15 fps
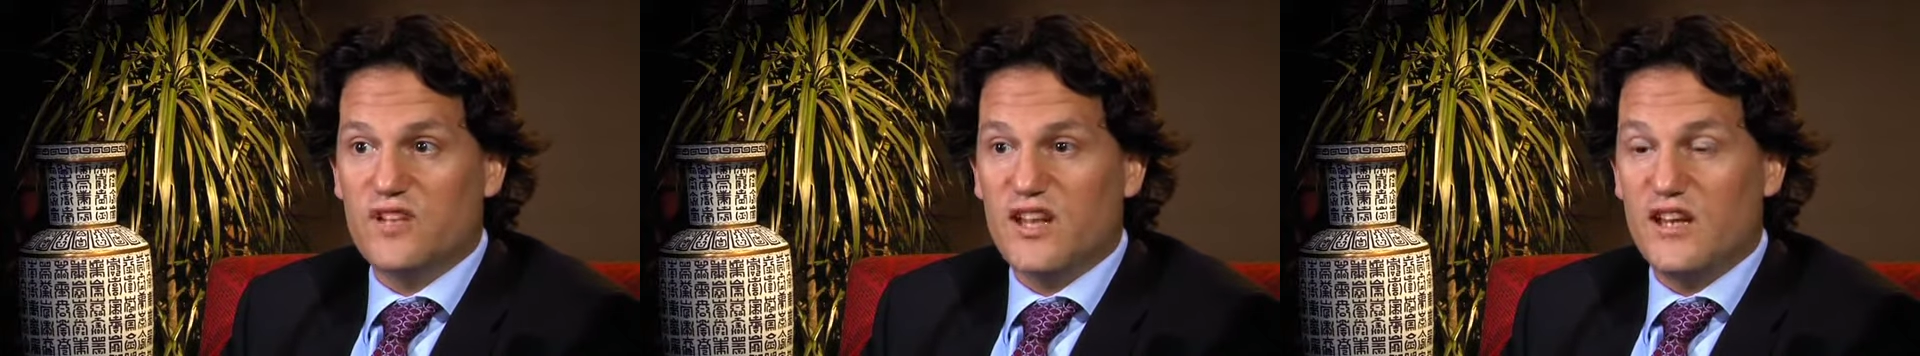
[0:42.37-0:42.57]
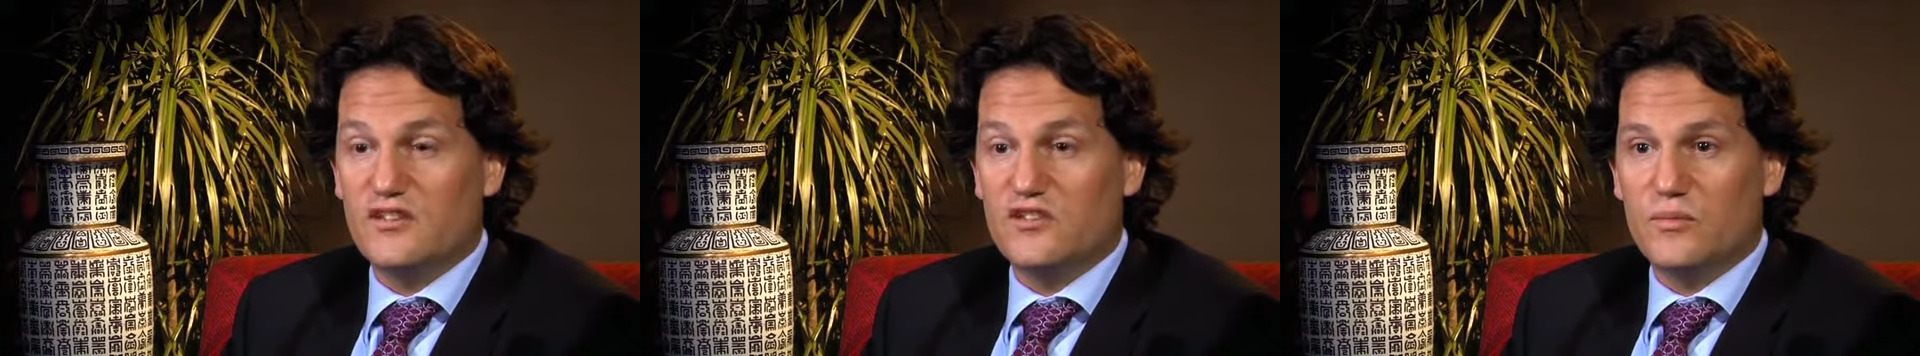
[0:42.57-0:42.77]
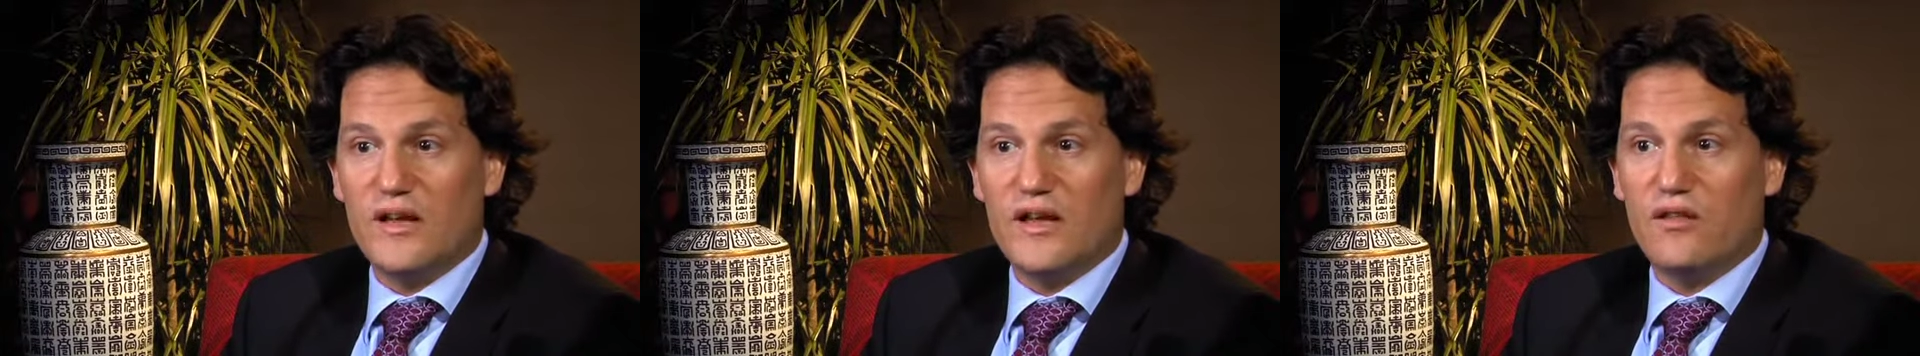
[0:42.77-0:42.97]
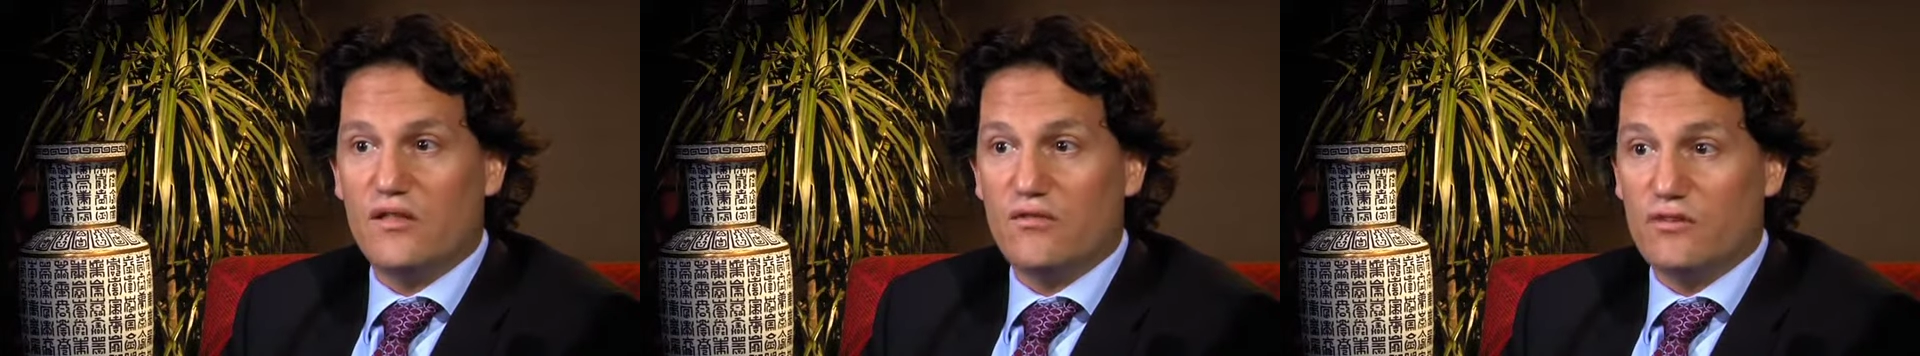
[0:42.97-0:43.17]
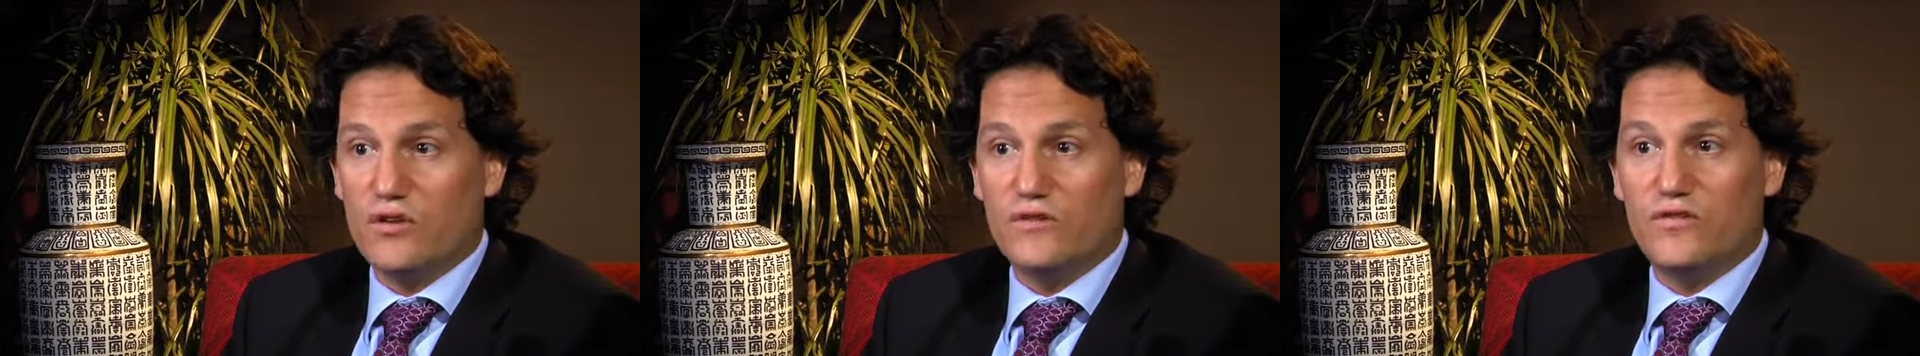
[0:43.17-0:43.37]
takes about
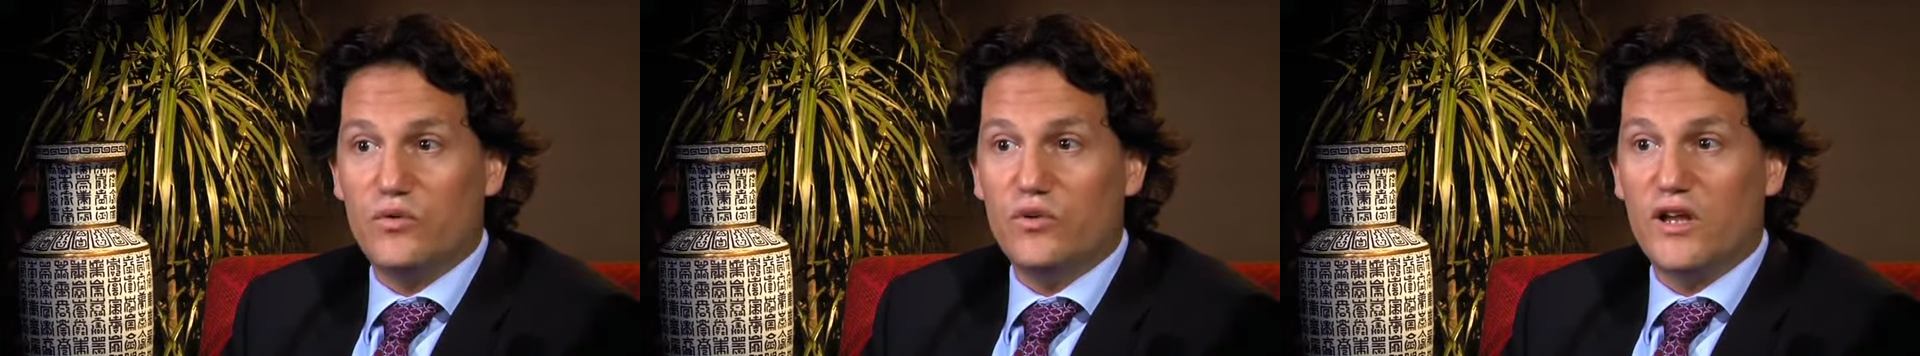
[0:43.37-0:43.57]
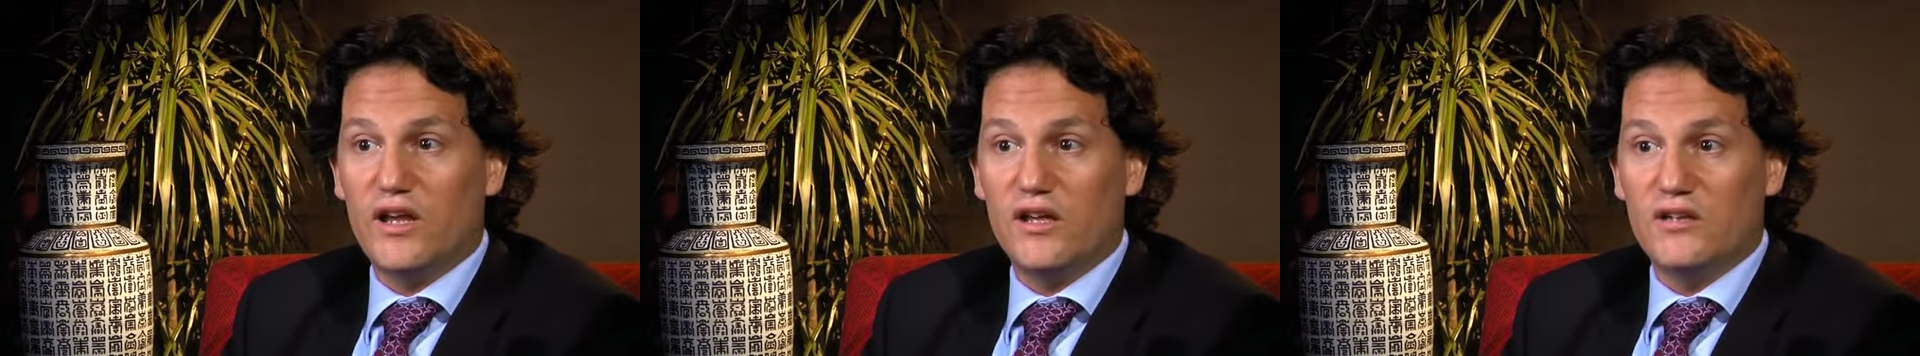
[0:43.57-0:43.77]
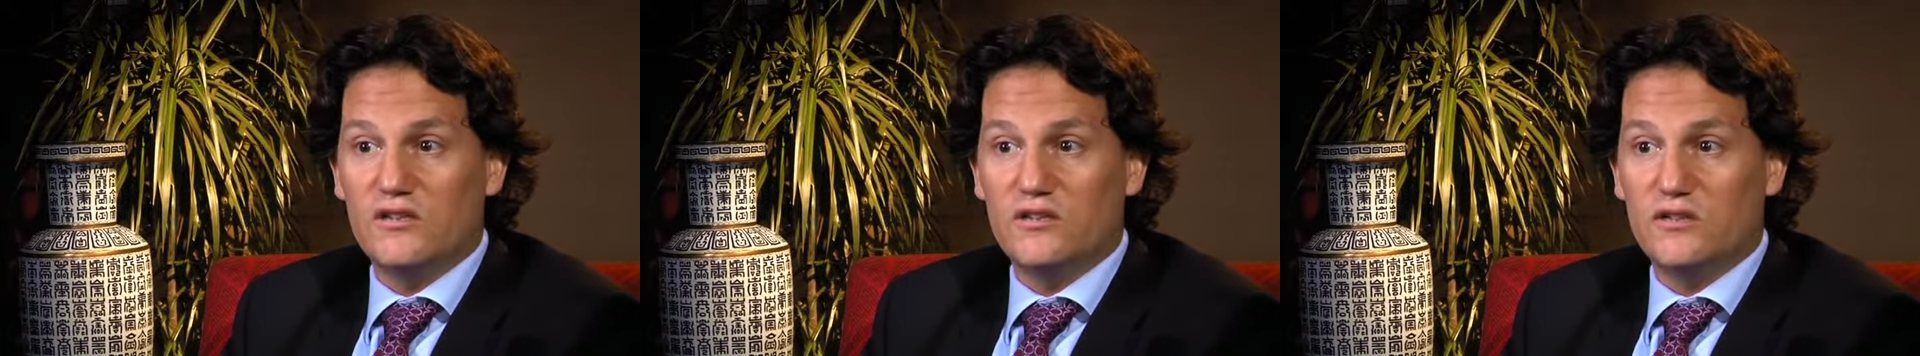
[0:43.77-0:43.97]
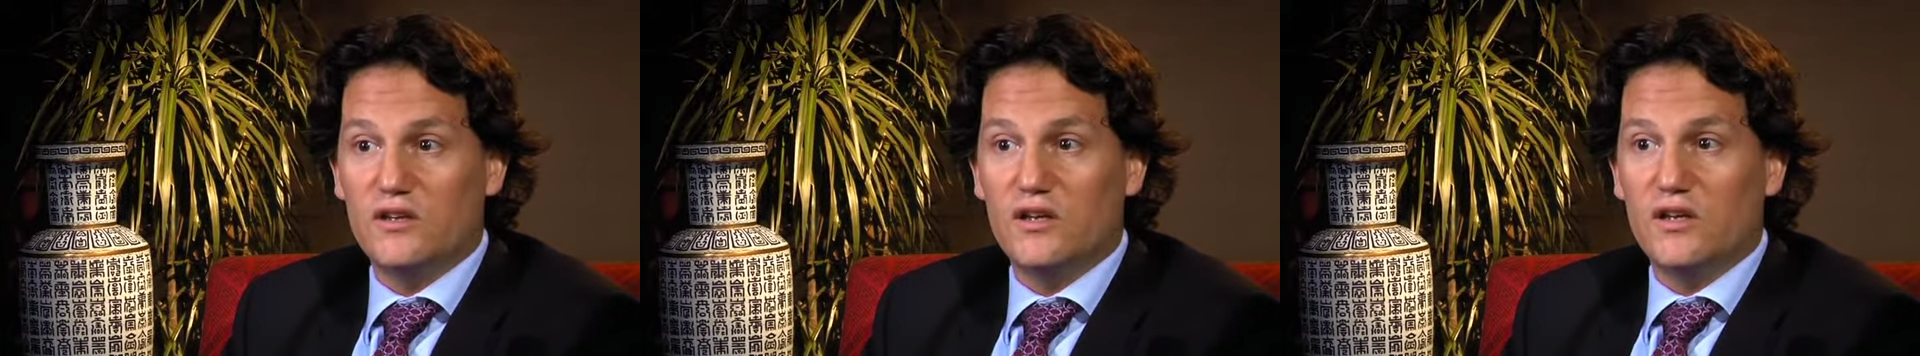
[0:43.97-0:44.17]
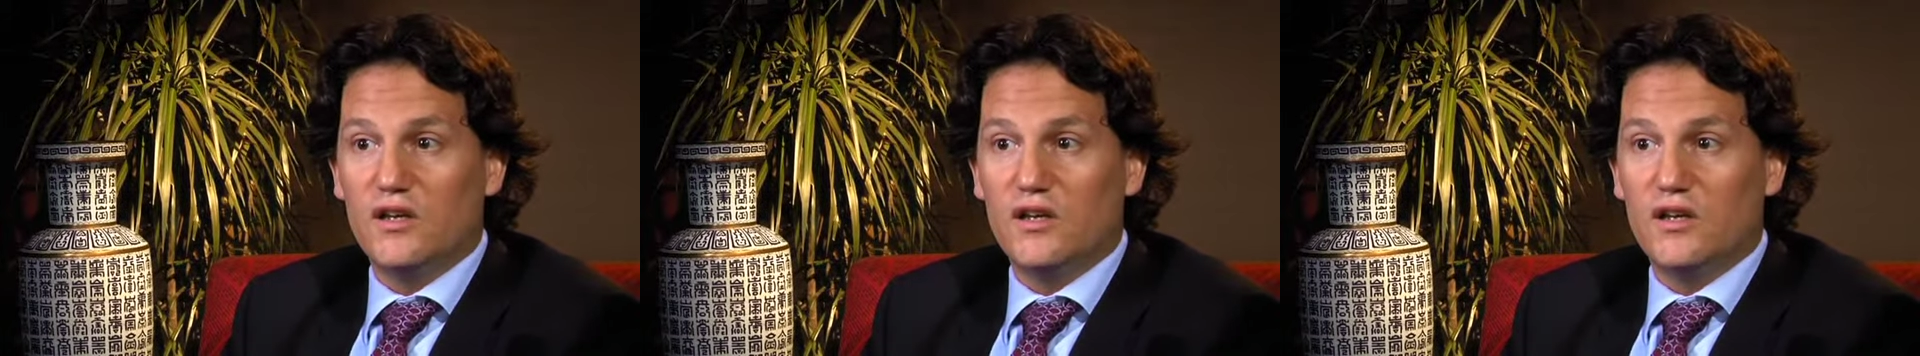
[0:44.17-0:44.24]
3 or 4 days